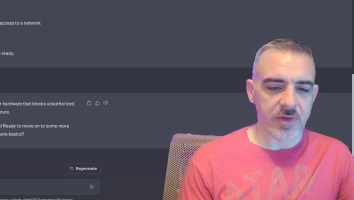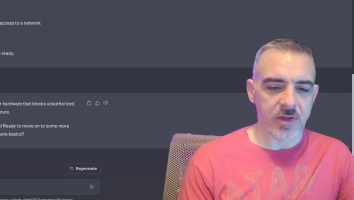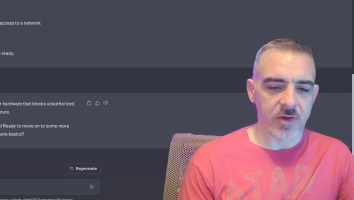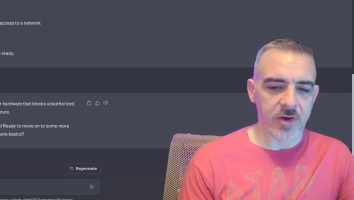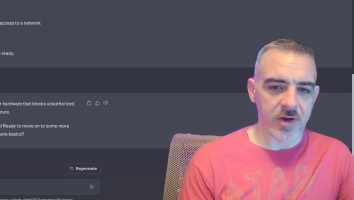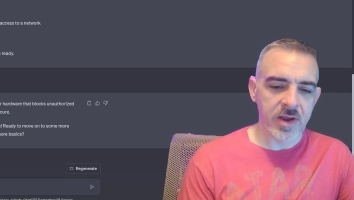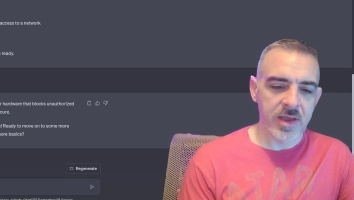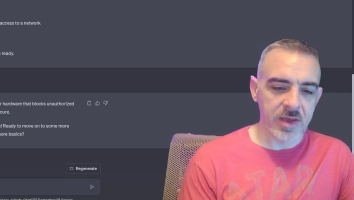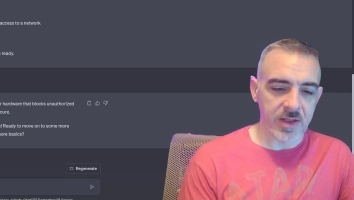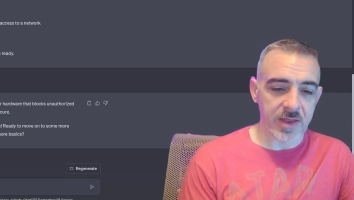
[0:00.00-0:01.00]
to get harder.
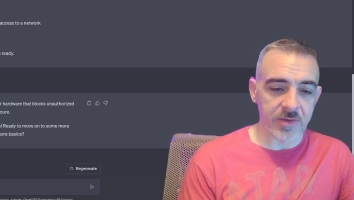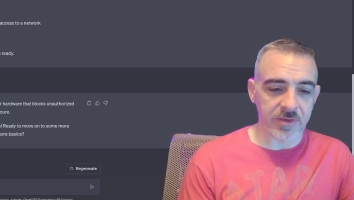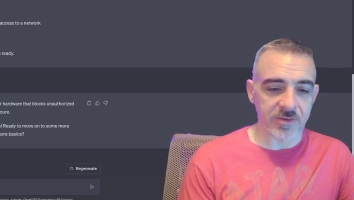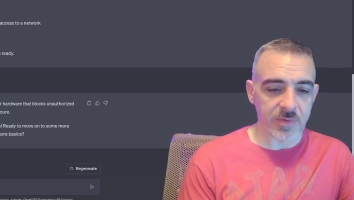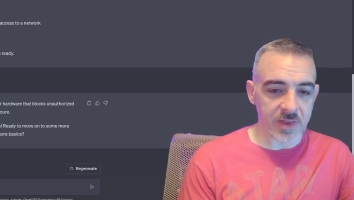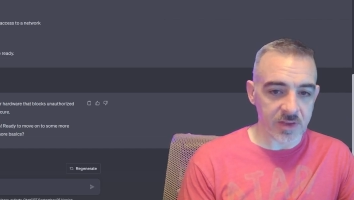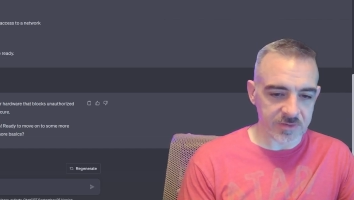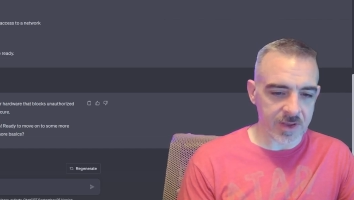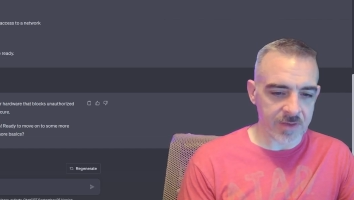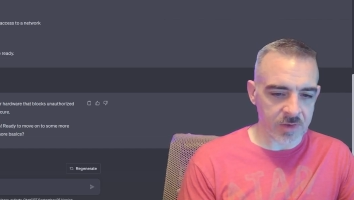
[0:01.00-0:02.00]
And now it tells me it
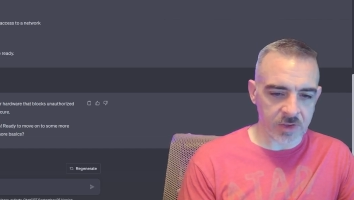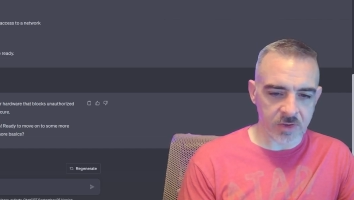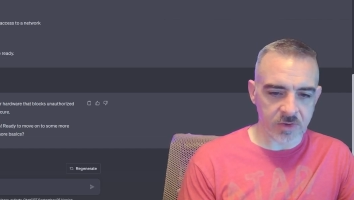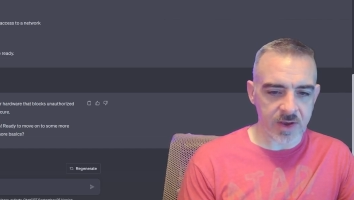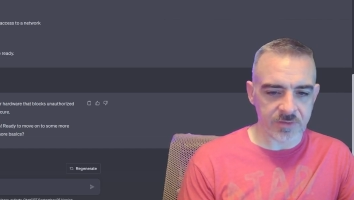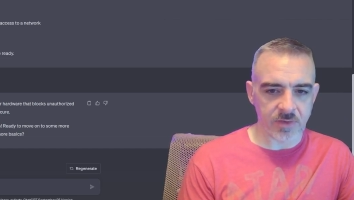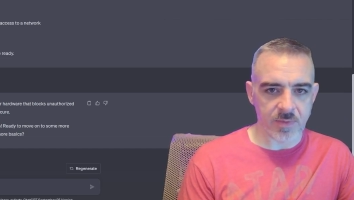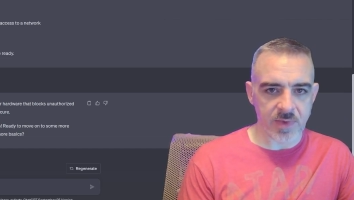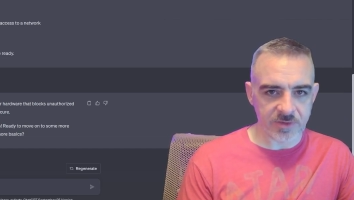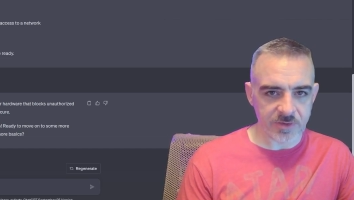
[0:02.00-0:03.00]
looks like I've got a good grasp of
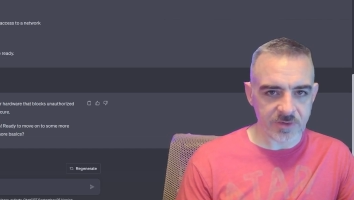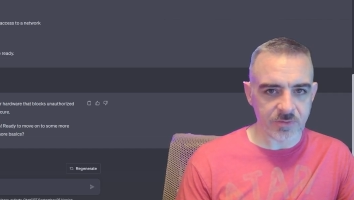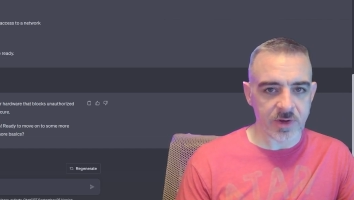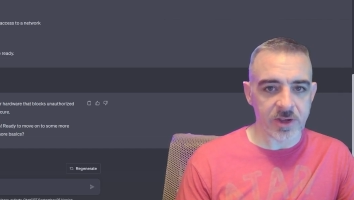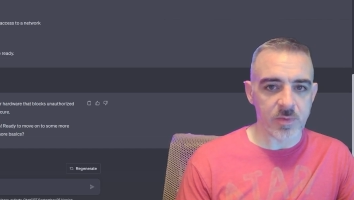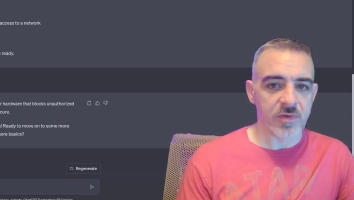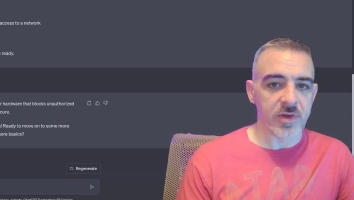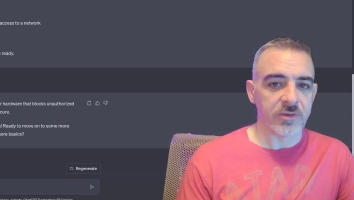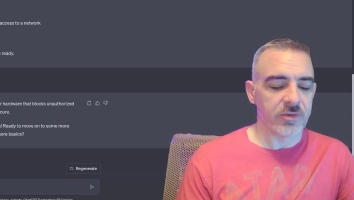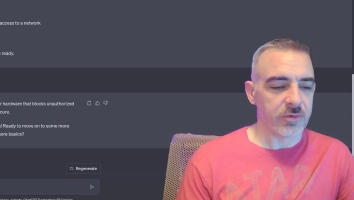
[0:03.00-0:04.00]
the basics, ready to move
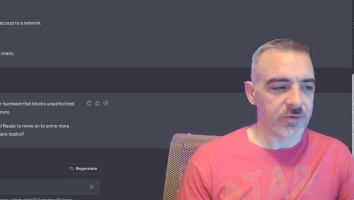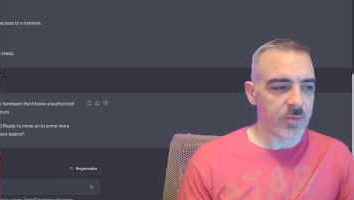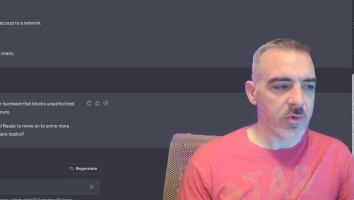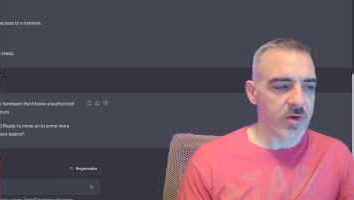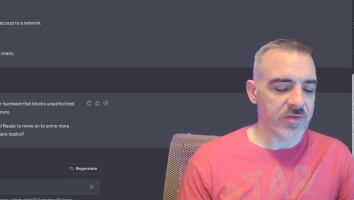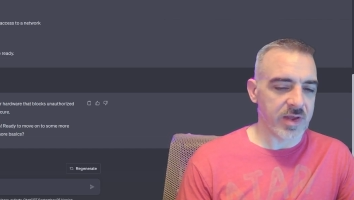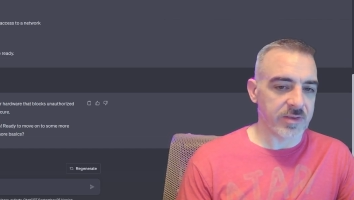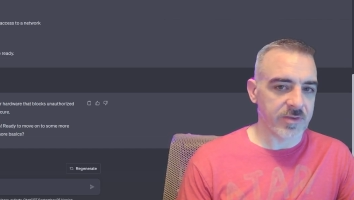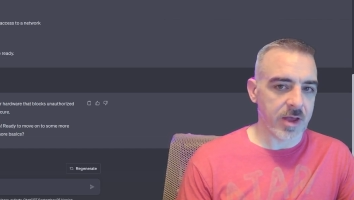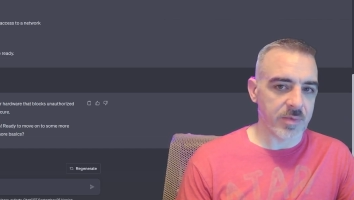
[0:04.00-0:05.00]
on to do some more
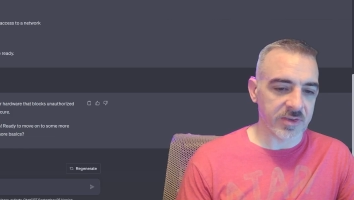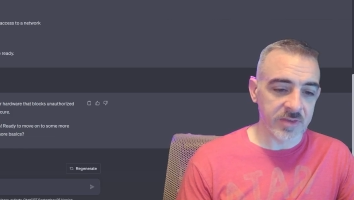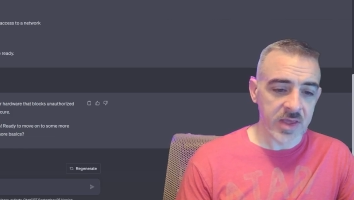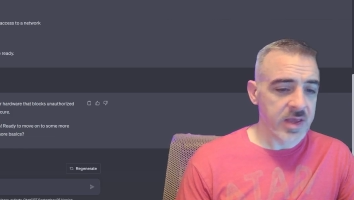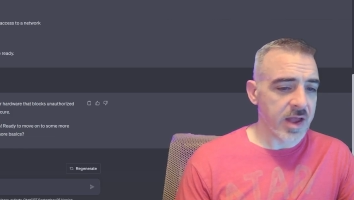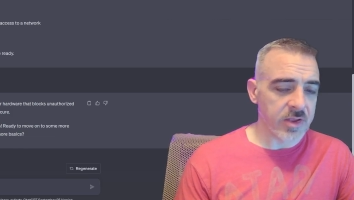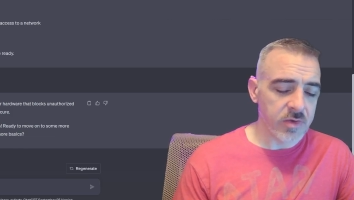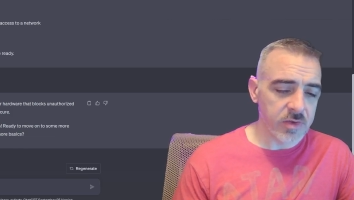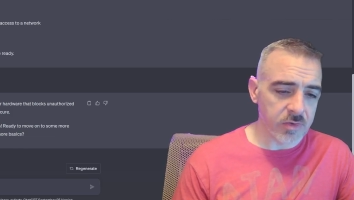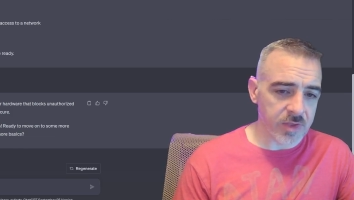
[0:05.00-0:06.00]
advanced topics. And
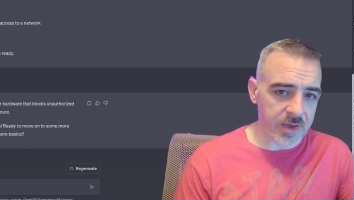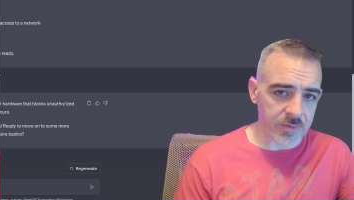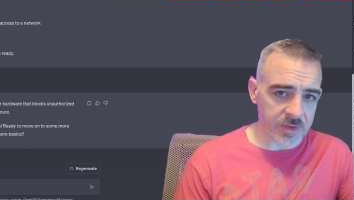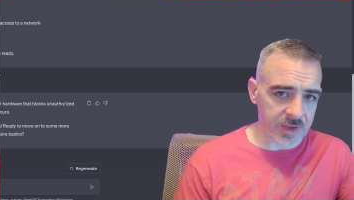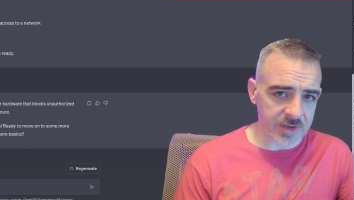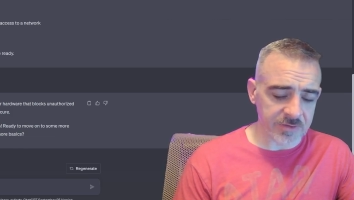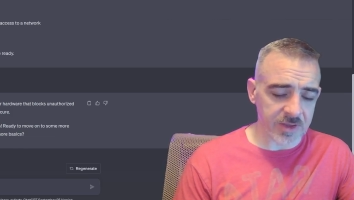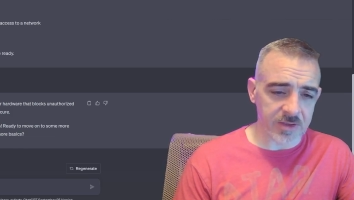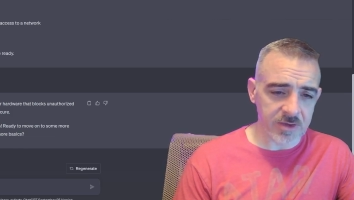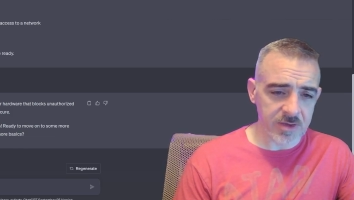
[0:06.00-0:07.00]
you can do that with, like I
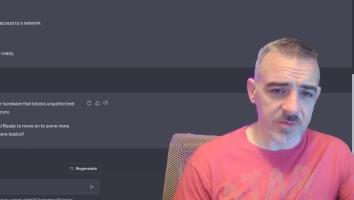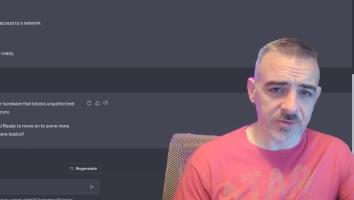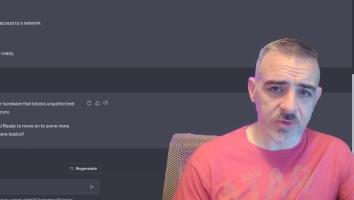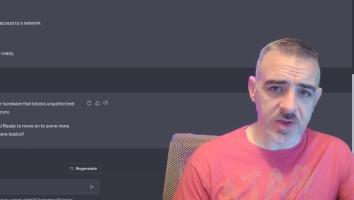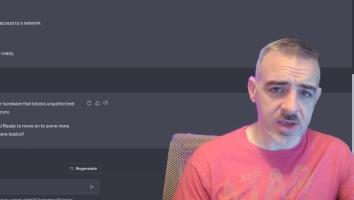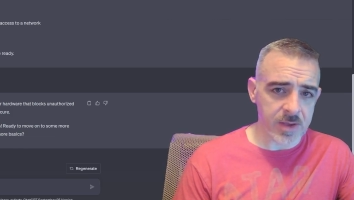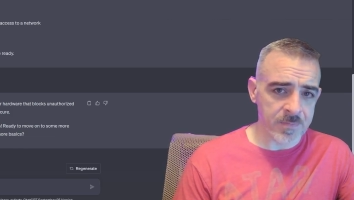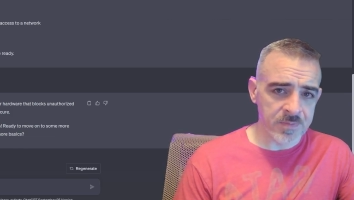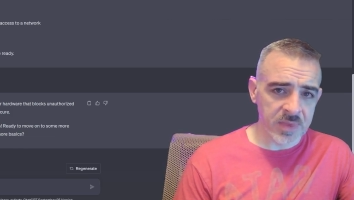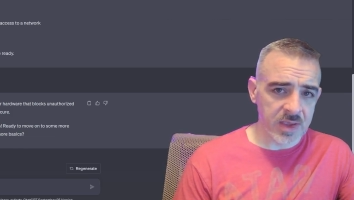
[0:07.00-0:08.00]
said,
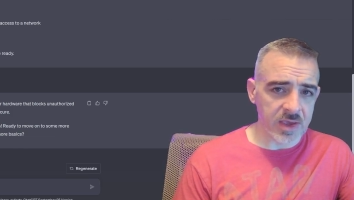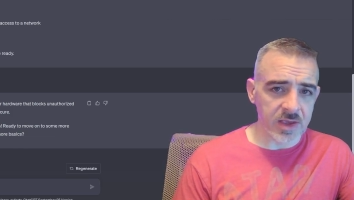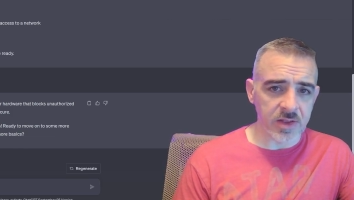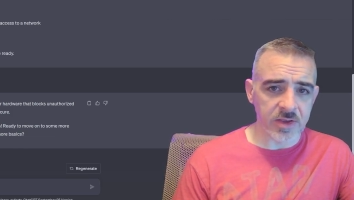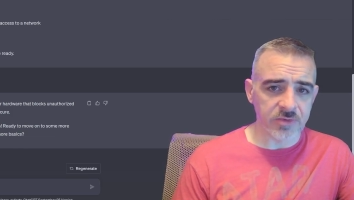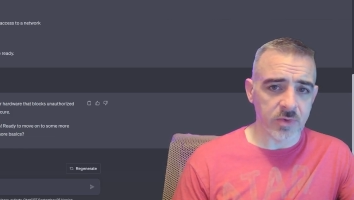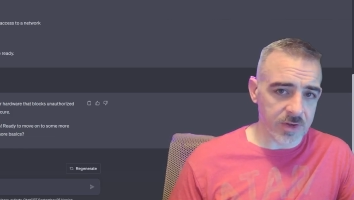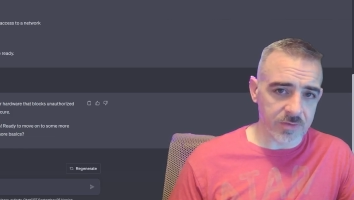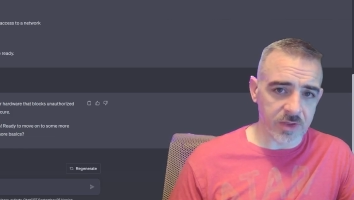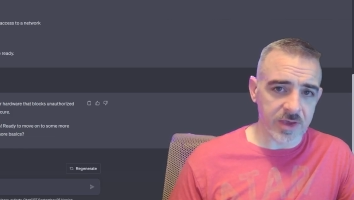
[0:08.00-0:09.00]
chemistry, English,
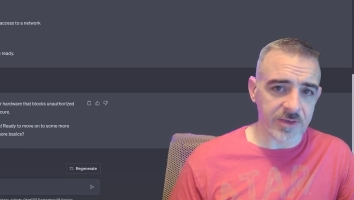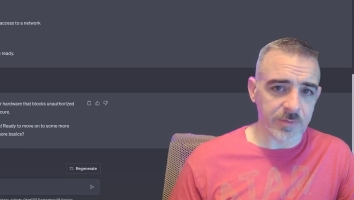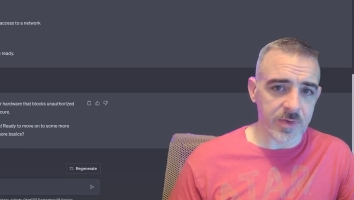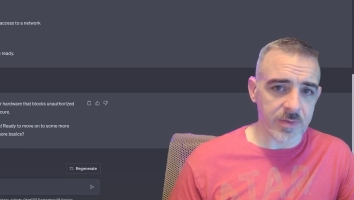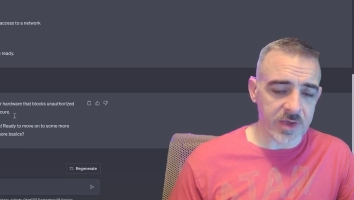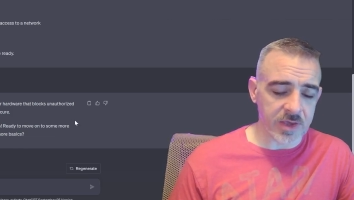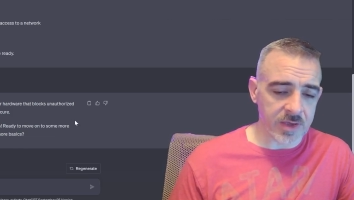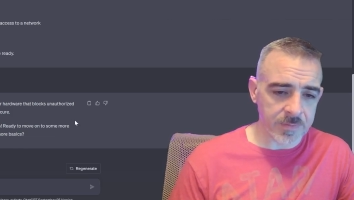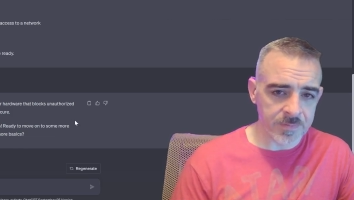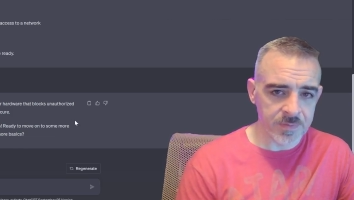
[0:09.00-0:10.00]
whatever the case may be.